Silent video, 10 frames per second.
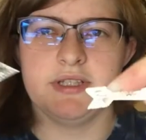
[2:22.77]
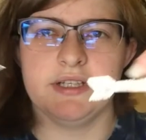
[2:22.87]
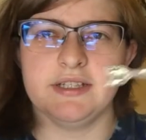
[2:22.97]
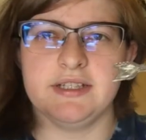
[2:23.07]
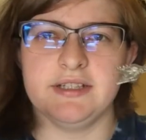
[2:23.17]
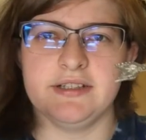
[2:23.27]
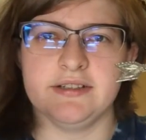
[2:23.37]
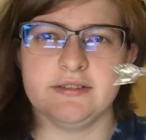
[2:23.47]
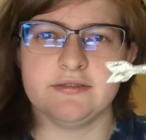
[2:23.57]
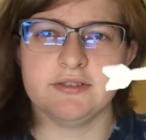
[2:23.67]
and
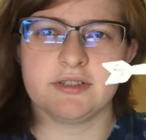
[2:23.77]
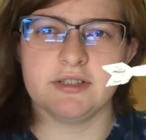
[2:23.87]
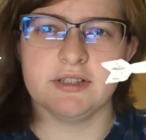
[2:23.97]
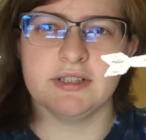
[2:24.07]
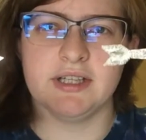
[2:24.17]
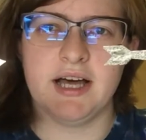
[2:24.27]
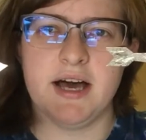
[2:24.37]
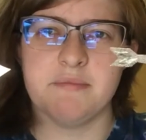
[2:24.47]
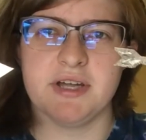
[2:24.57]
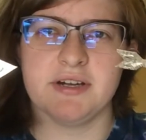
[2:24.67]
they look a
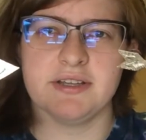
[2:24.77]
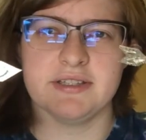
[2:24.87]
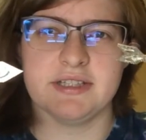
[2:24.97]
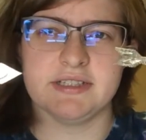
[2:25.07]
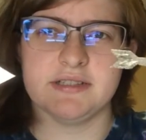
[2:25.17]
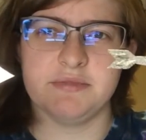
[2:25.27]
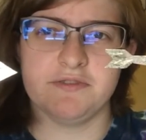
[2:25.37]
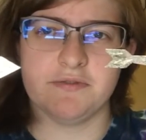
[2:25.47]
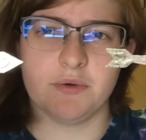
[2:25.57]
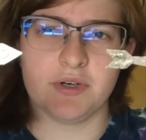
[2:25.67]
lot better than they did
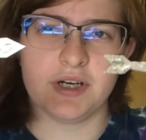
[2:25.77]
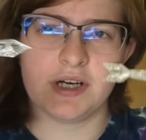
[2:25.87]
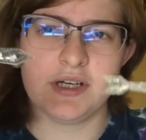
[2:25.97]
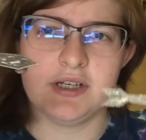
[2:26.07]
before.